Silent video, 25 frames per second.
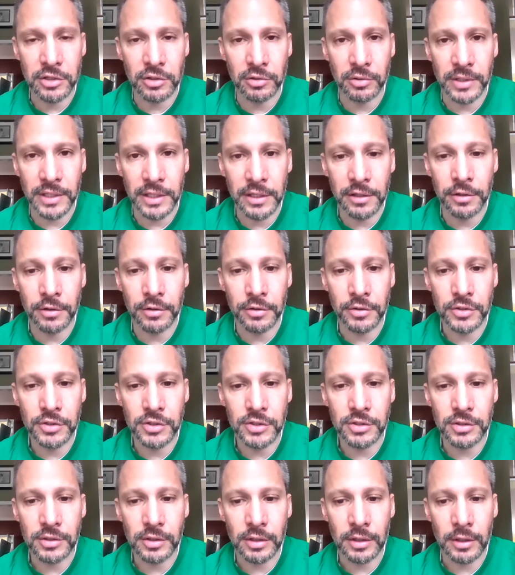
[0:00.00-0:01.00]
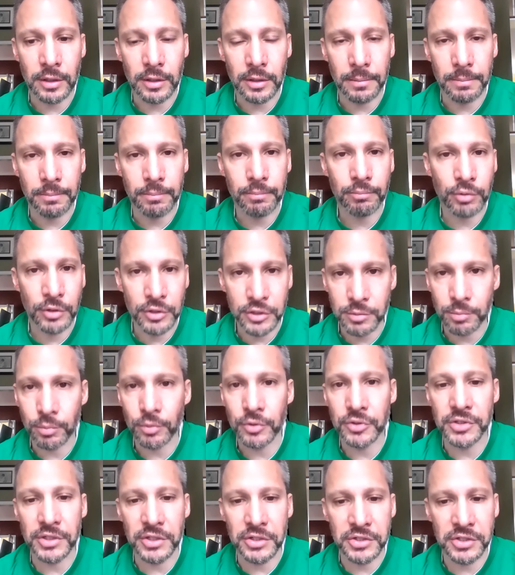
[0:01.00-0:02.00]
leaders,
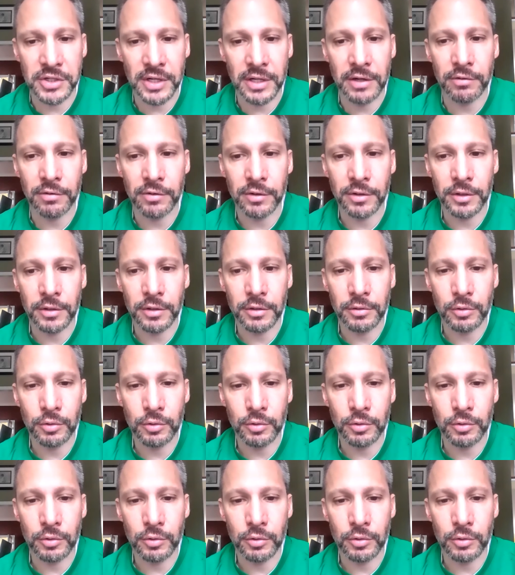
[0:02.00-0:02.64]
principals, etc.,